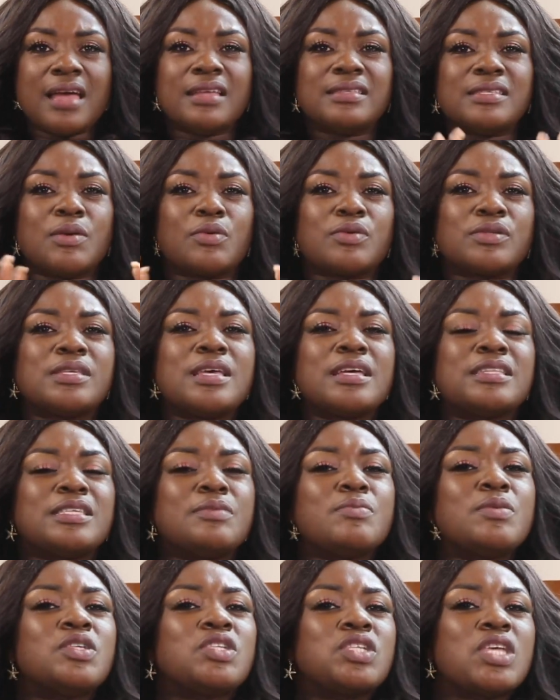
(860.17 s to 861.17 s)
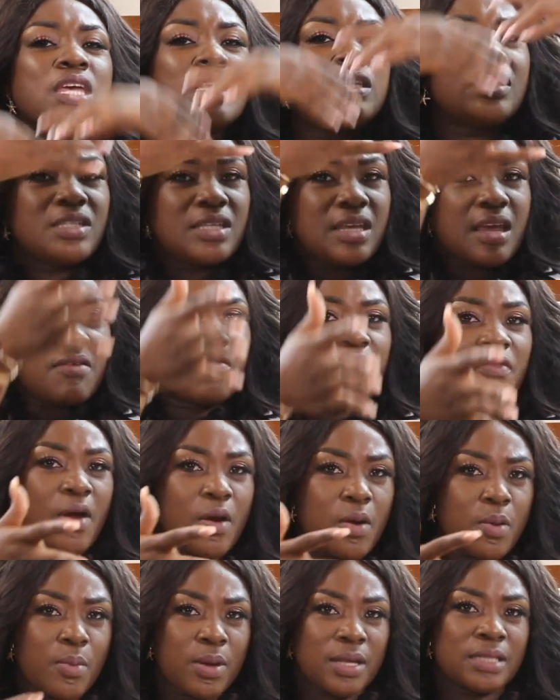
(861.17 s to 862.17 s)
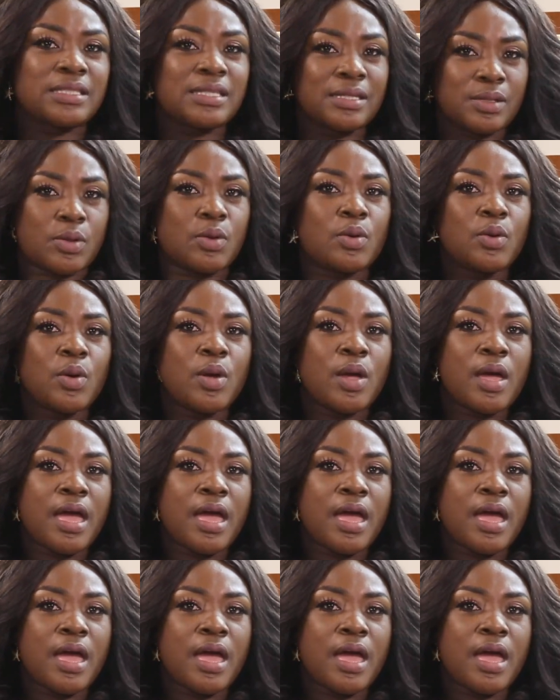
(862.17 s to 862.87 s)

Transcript: Nti wo see etimi change environment no.